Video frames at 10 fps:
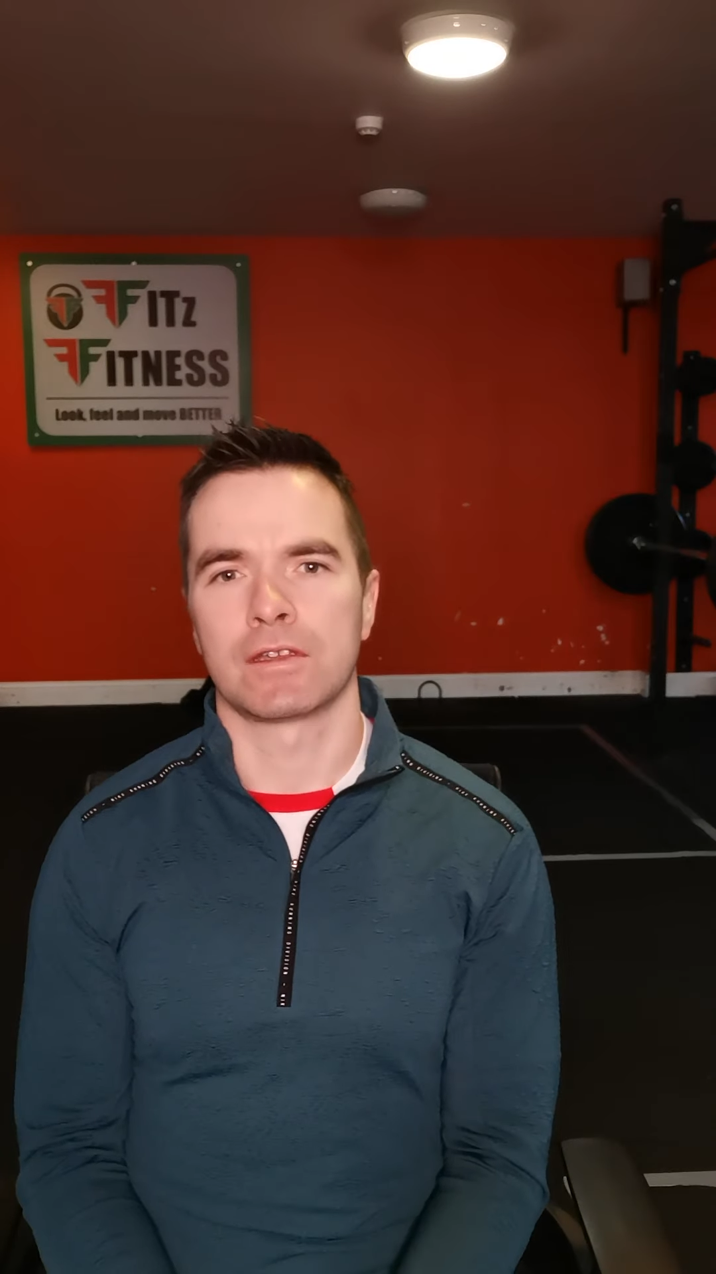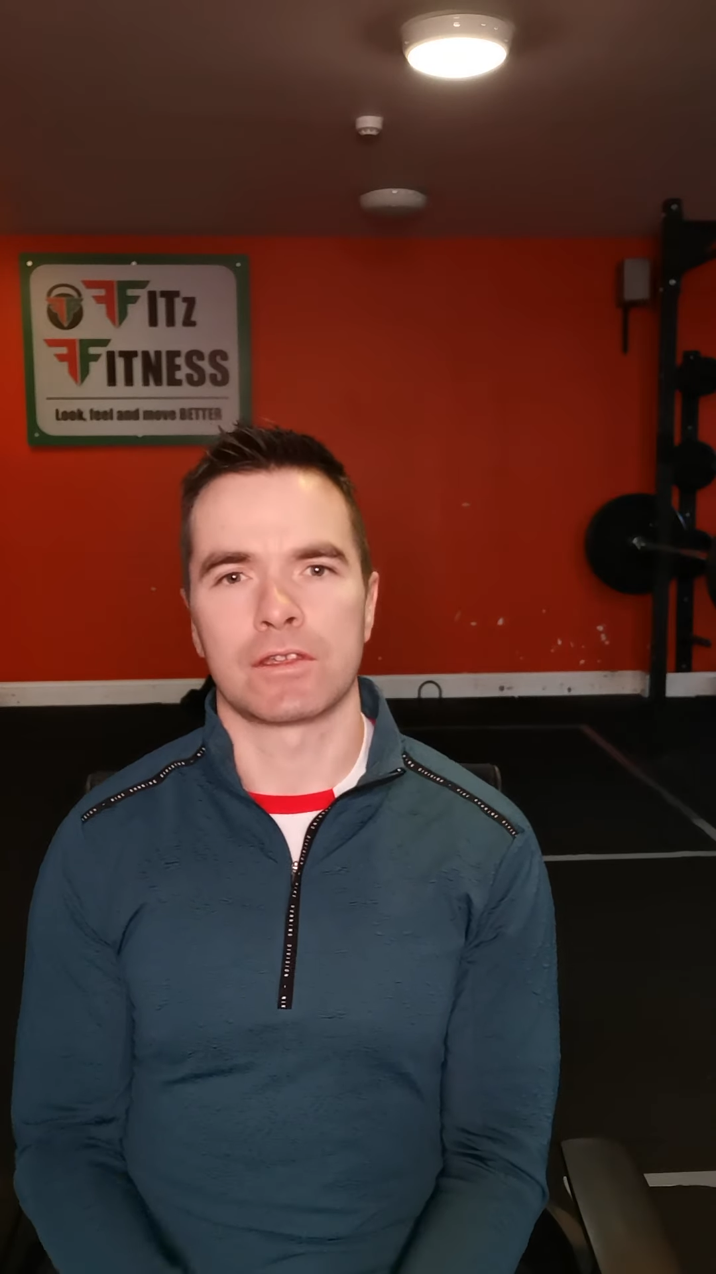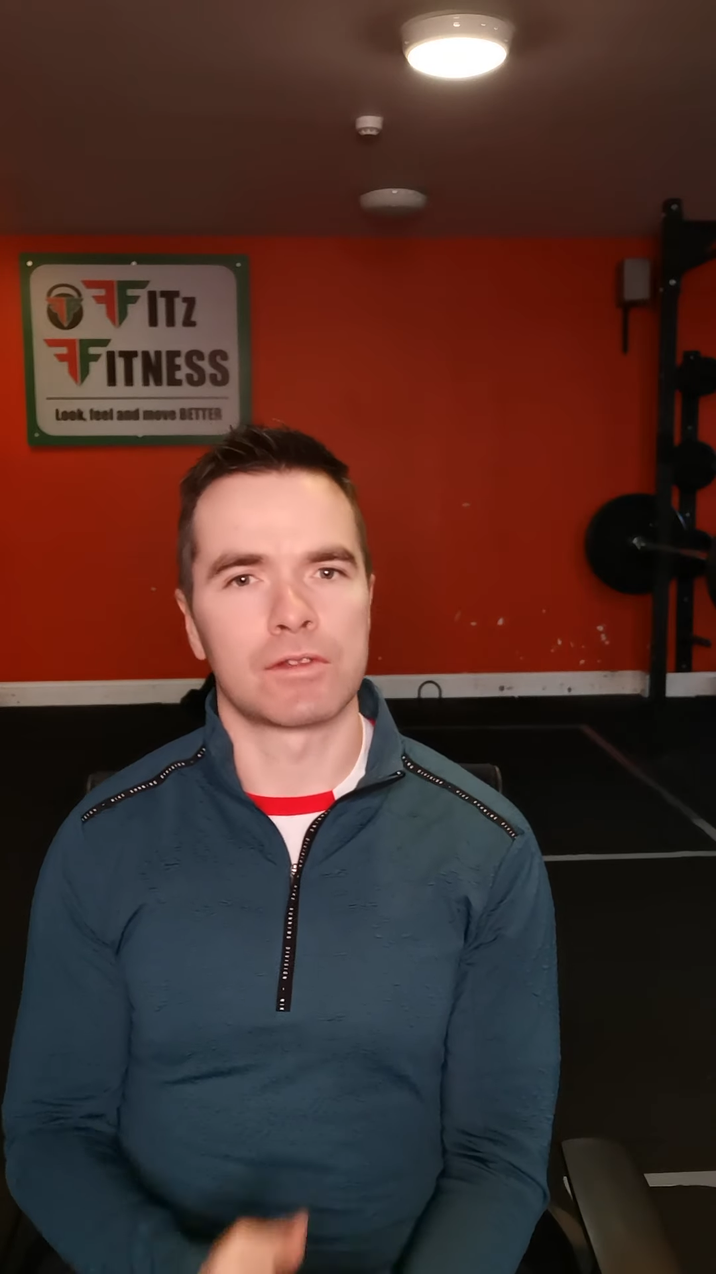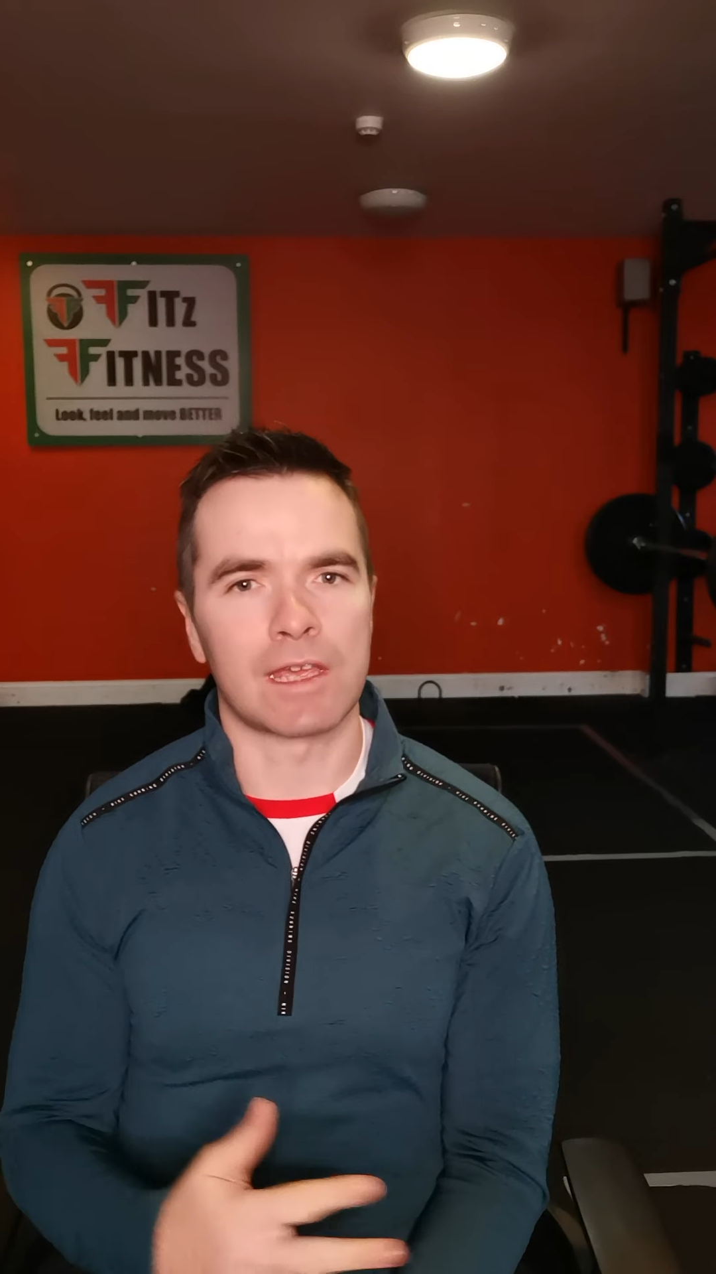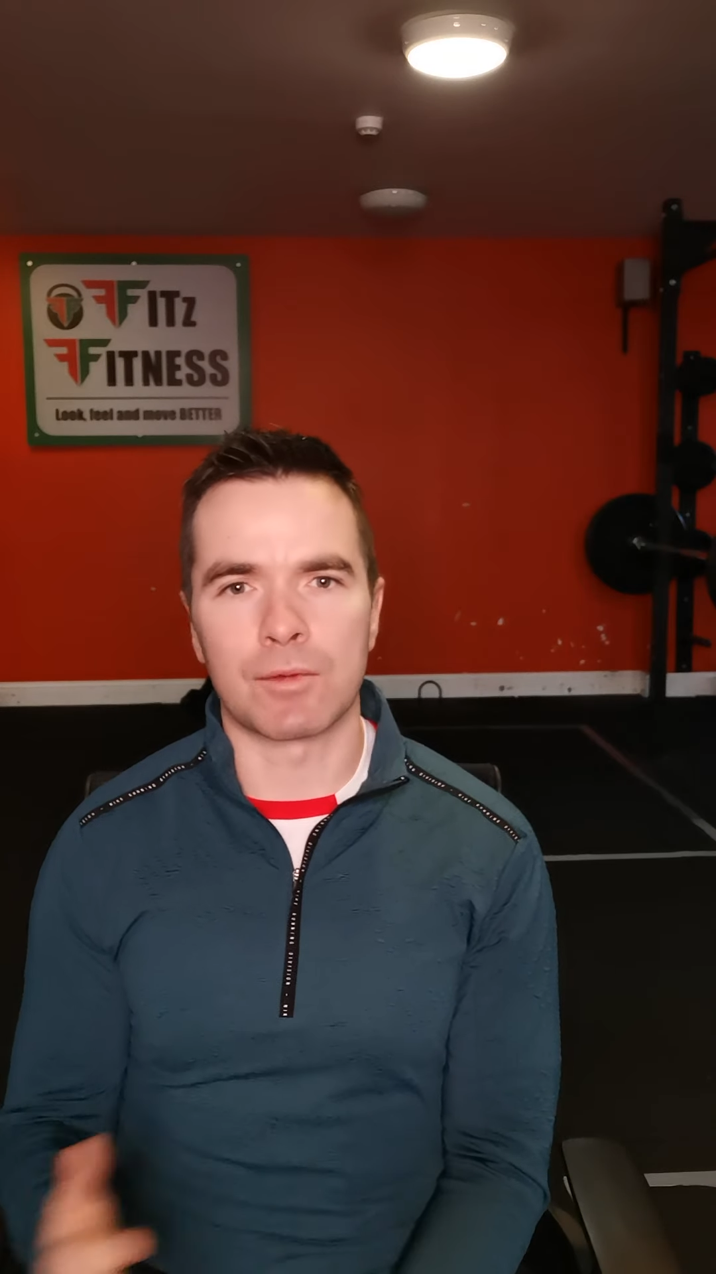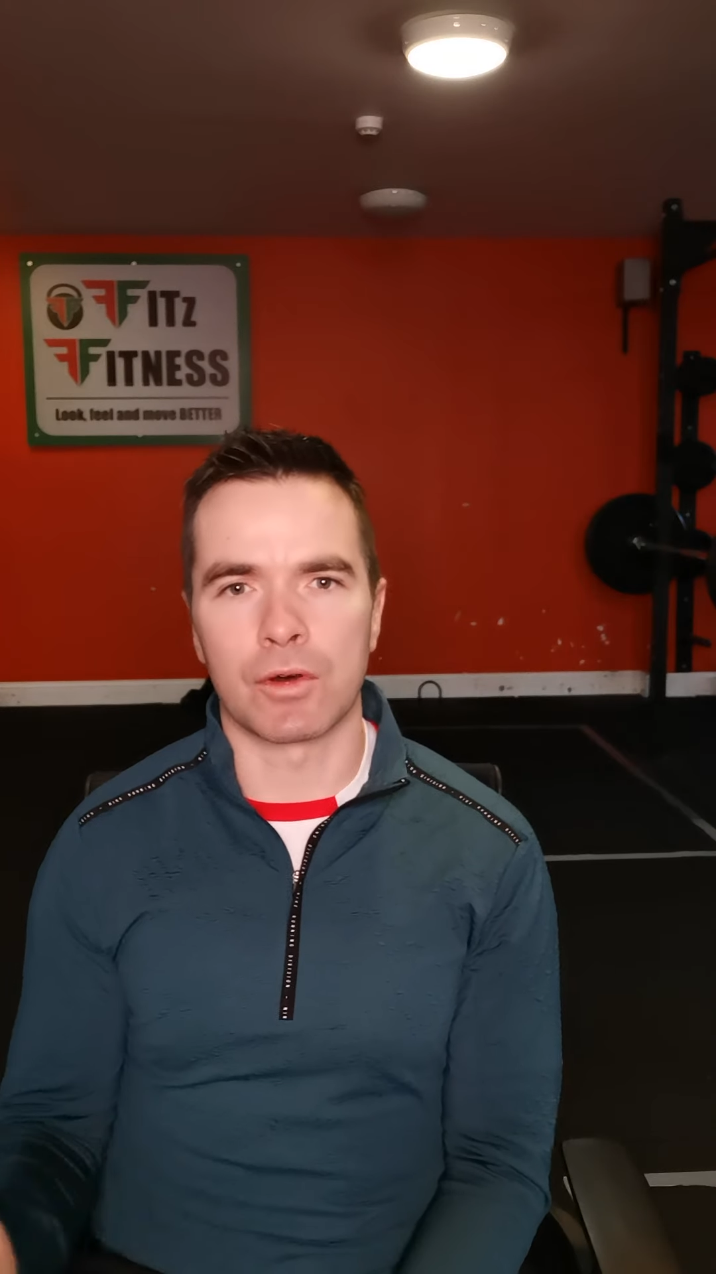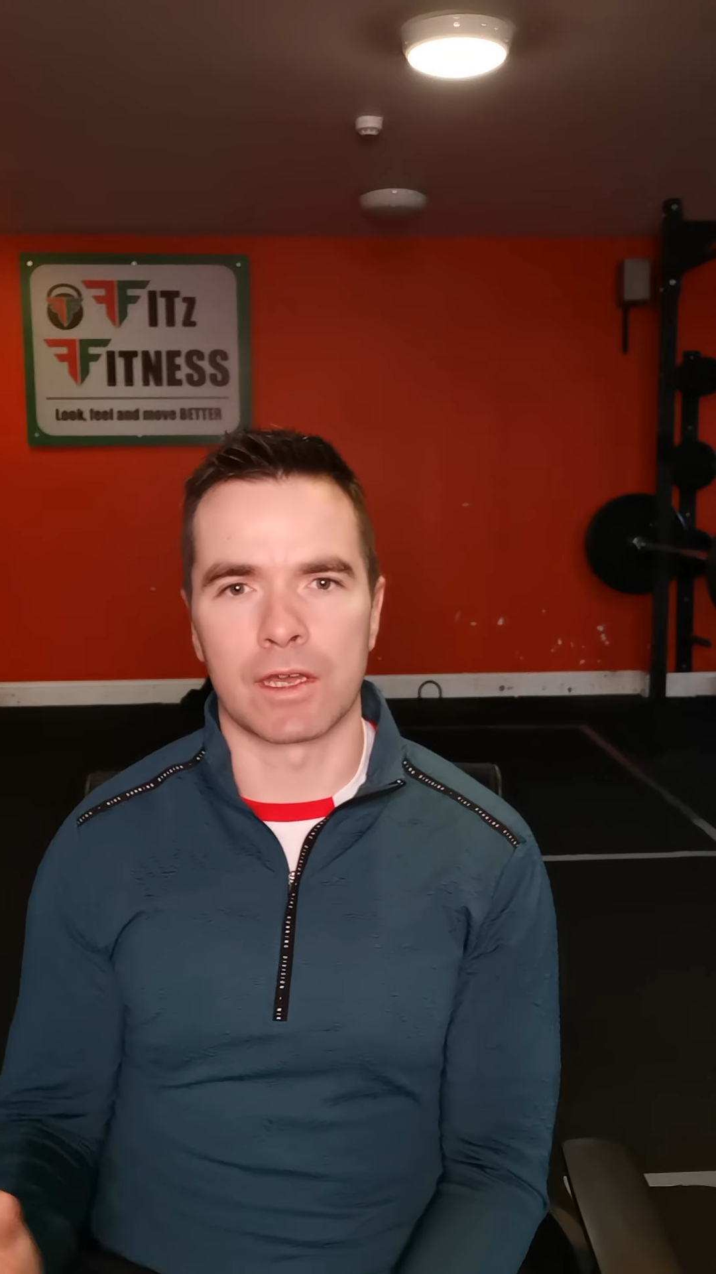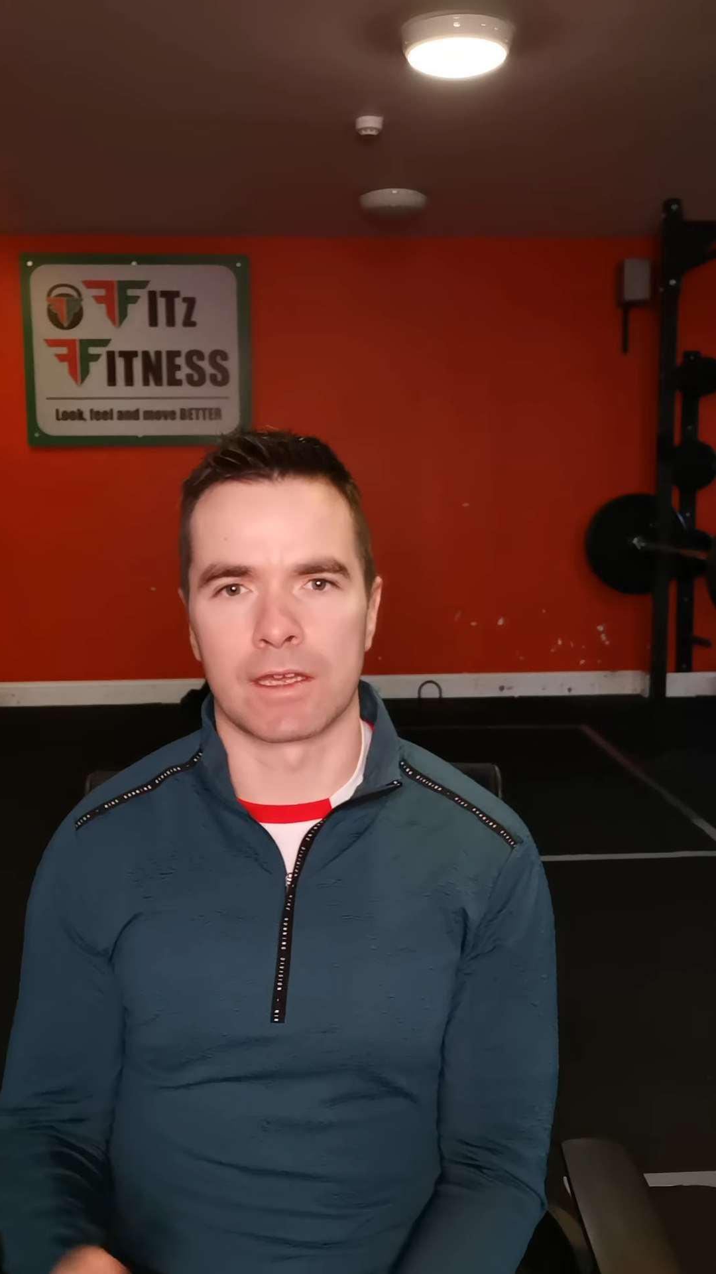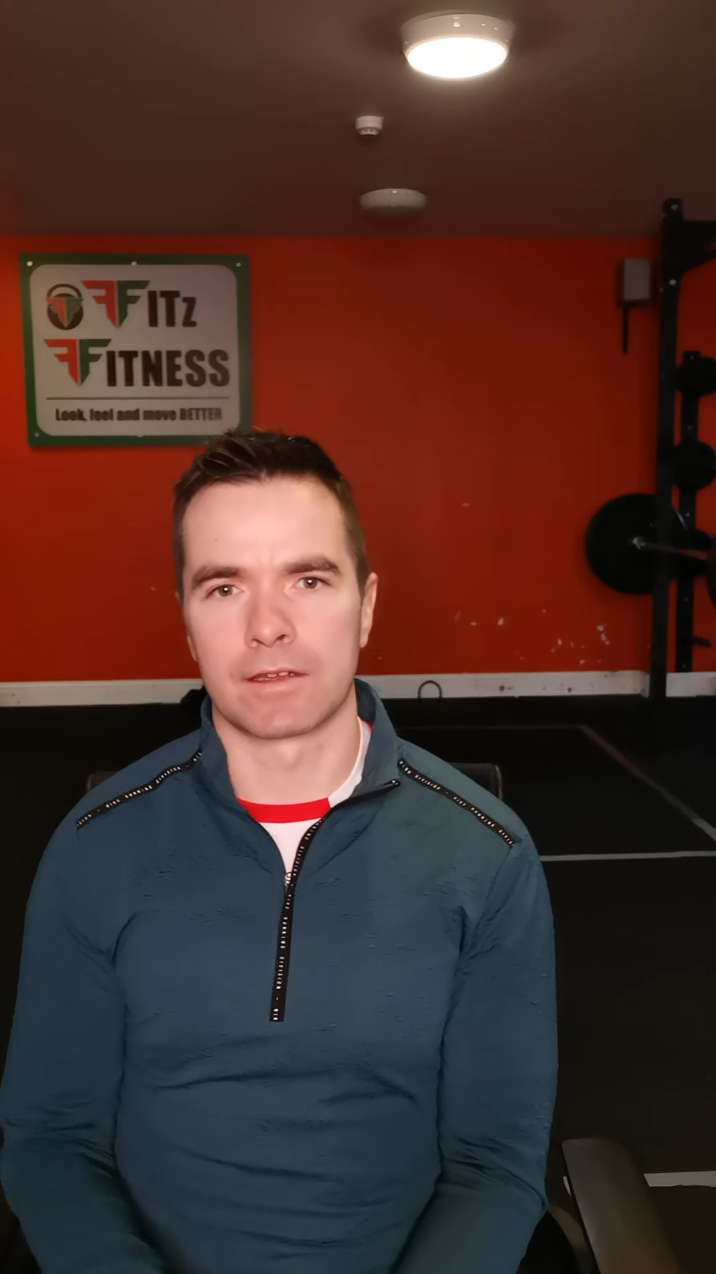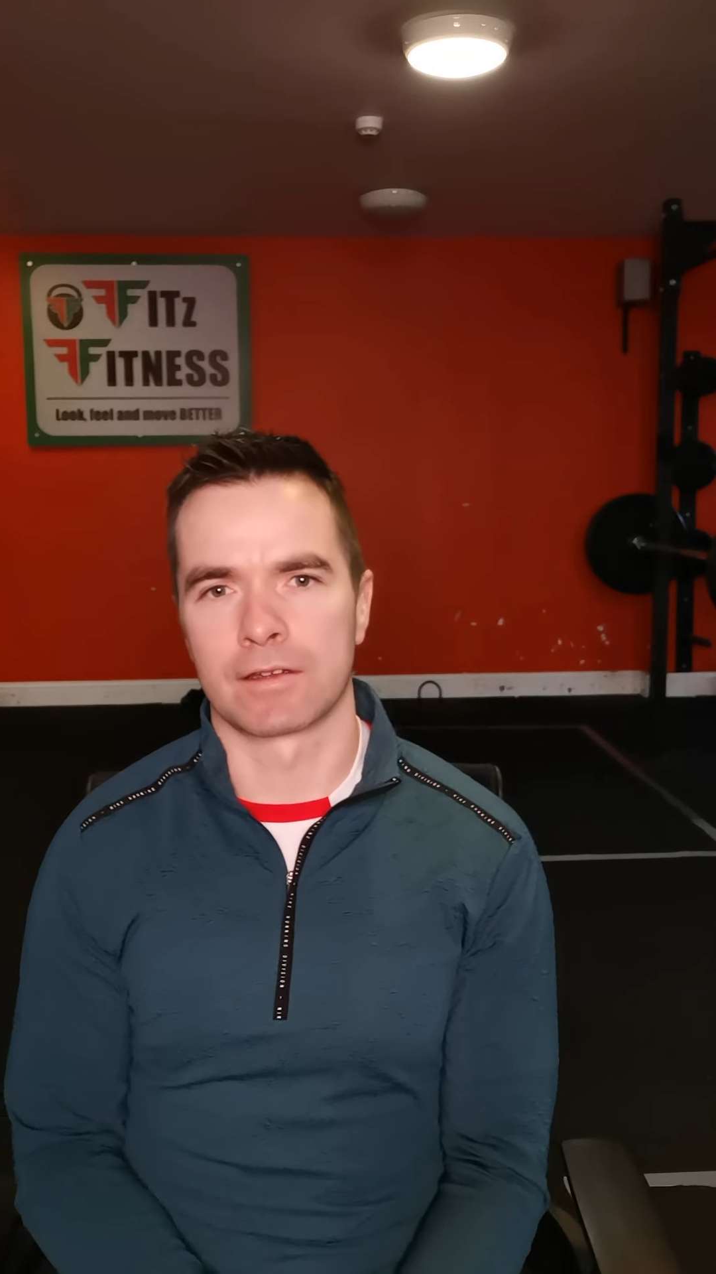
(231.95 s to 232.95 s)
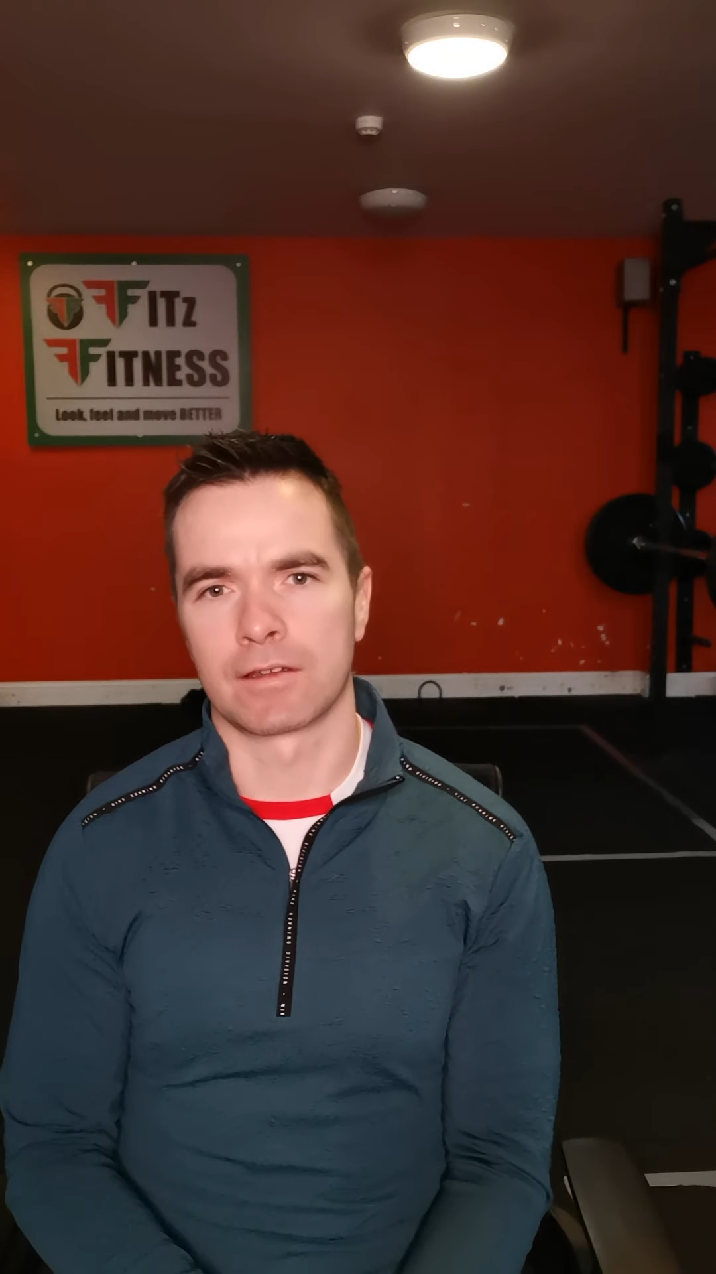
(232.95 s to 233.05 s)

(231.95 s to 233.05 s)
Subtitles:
you keep going,